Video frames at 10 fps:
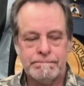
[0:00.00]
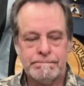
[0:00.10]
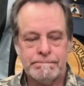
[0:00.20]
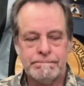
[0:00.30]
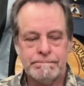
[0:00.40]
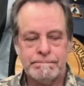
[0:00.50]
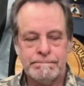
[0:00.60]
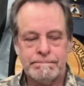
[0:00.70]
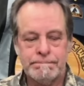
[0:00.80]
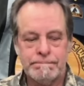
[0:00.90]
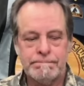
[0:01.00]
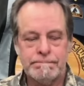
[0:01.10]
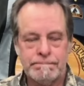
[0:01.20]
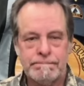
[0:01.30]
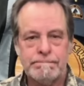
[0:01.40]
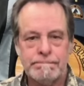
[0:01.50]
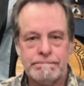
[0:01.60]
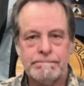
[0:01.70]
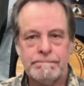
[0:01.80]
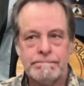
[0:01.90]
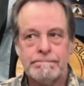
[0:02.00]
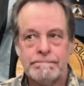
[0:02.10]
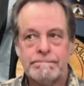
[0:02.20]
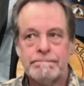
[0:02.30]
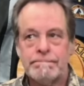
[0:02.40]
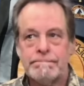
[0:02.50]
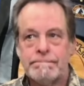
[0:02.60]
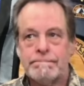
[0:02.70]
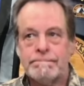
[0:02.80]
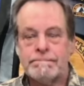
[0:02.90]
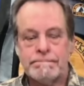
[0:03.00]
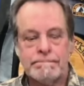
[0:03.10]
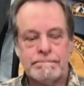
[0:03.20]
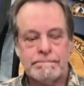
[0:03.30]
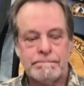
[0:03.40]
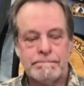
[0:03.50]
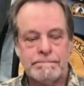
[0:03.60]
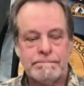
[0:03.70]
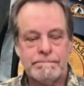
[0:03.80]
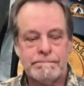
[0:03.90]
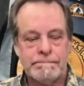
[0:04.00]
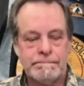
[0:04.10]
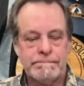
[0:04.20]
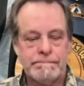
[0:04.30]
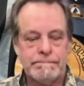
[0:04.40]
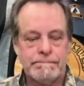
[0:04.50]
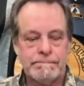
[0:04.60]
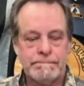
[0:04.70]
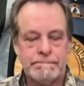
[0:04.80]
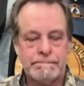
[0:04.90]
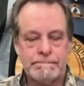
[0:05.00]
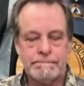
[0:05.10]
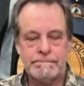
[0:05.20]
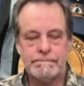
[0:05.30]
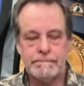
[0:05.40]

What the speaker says: The person shown says nothing.